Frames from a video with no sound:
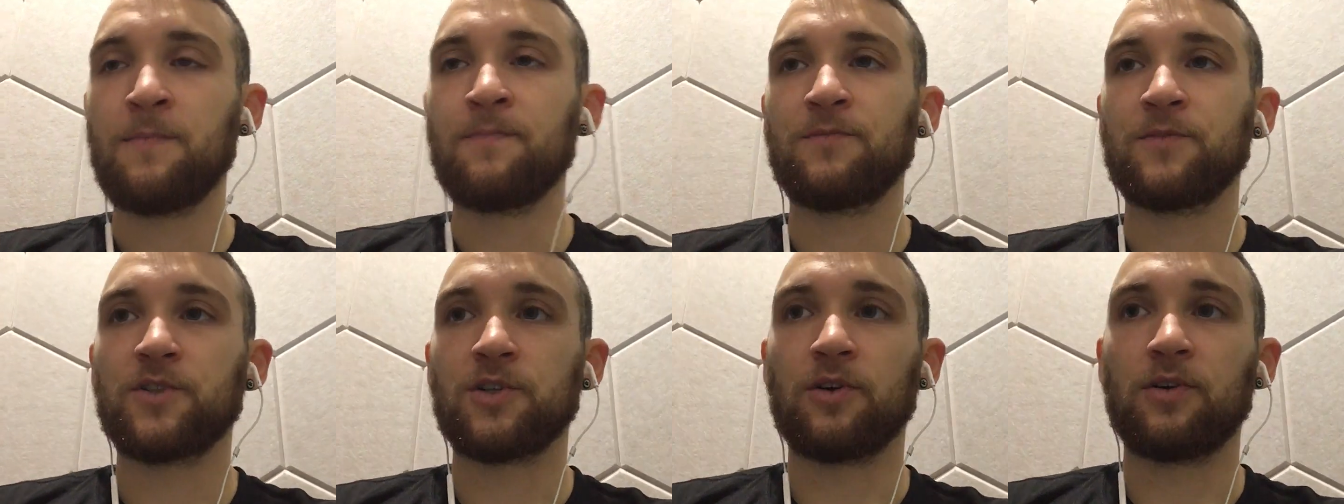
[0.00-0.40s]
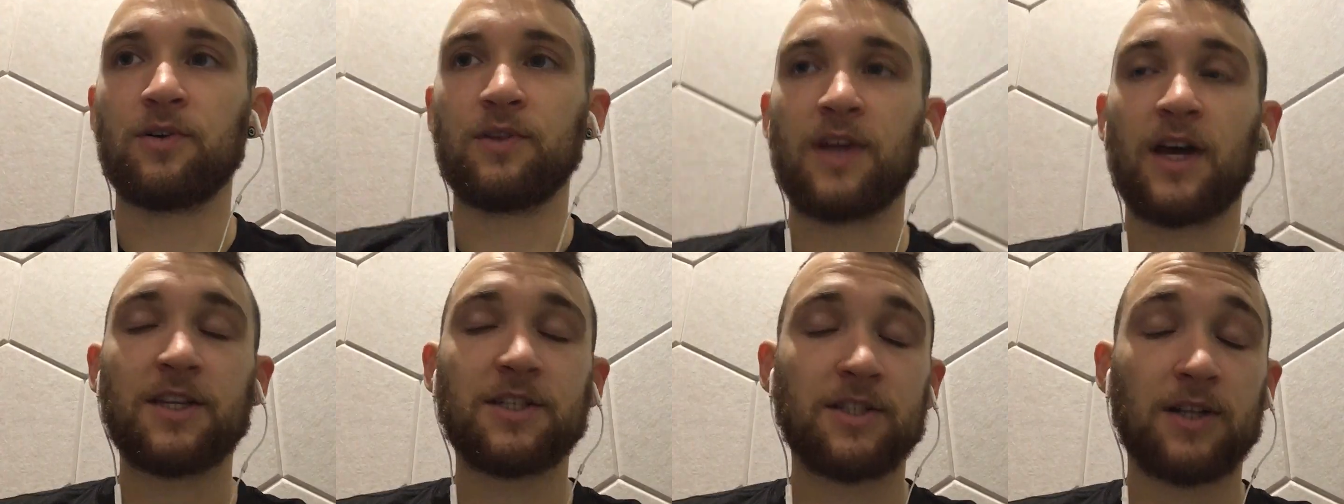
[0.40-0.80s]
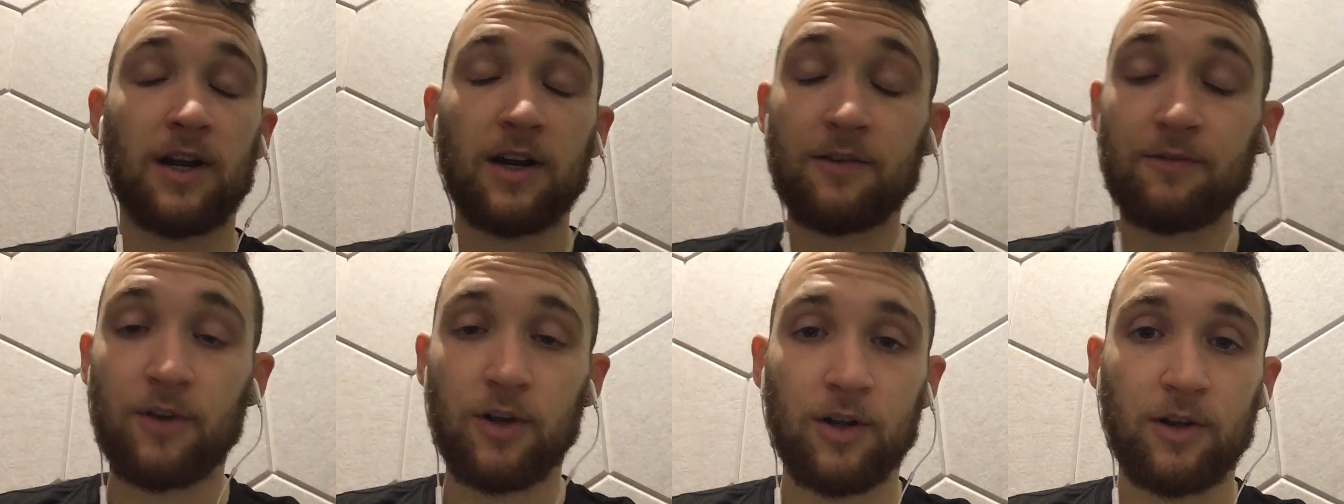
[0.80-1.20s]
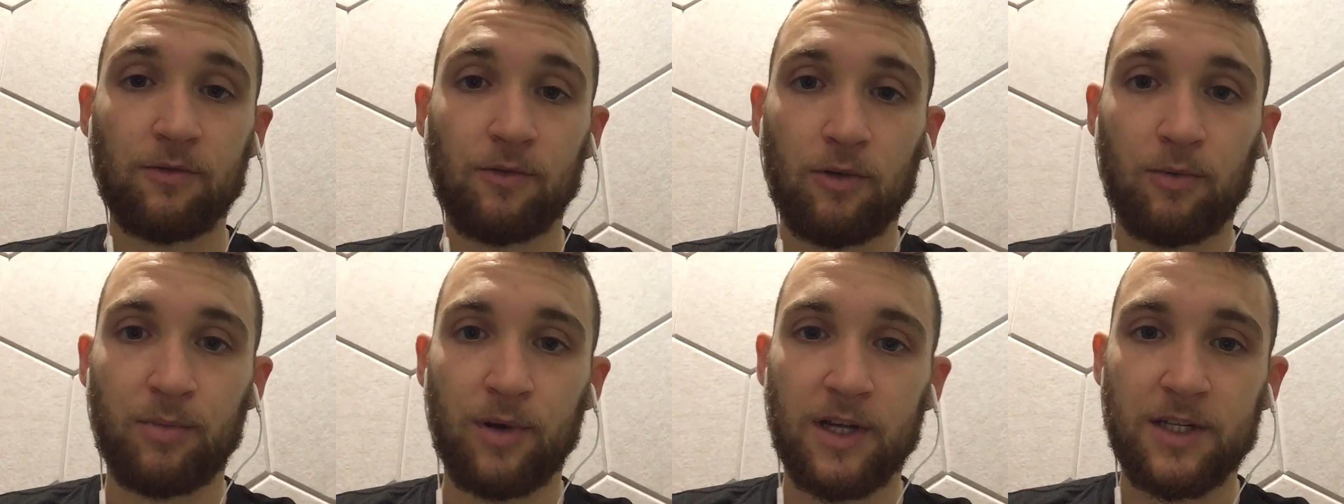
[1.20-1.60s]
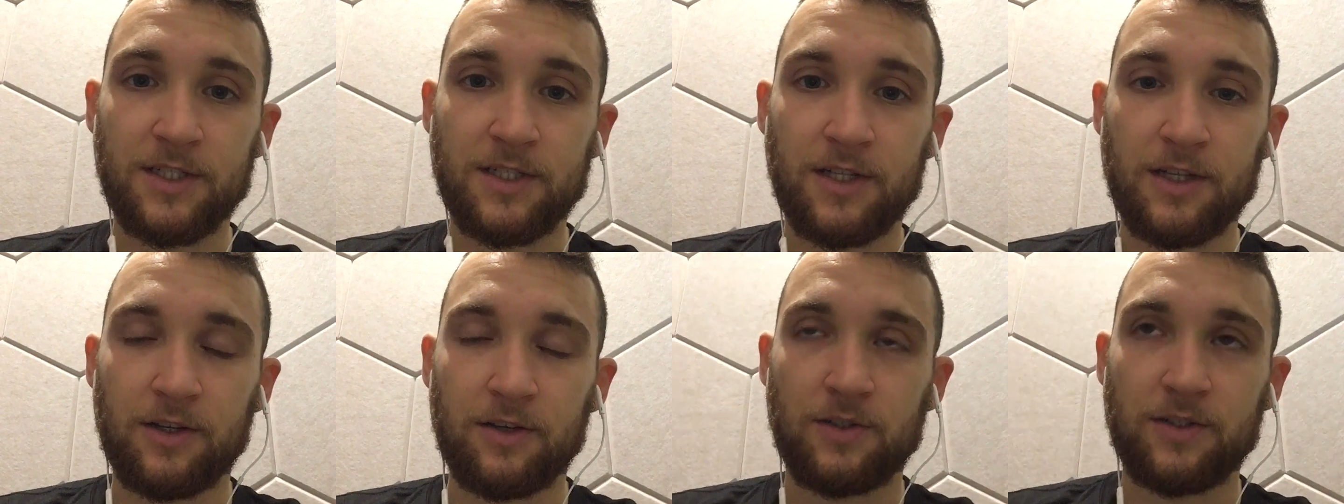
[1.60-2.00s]
So that's not a very robust
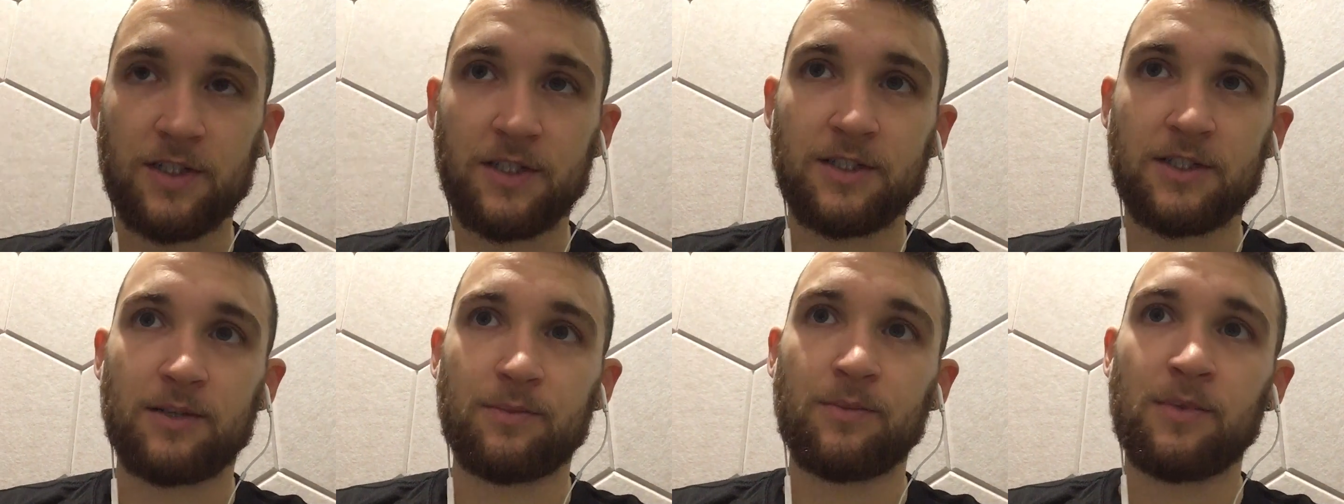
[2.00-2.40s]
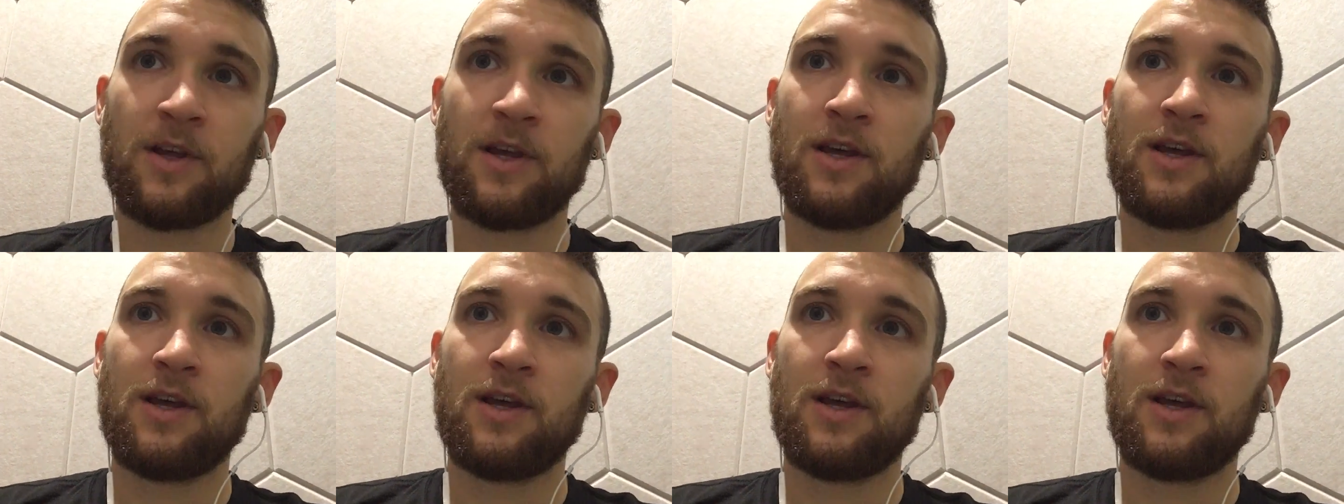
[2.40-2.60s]
ecosystem,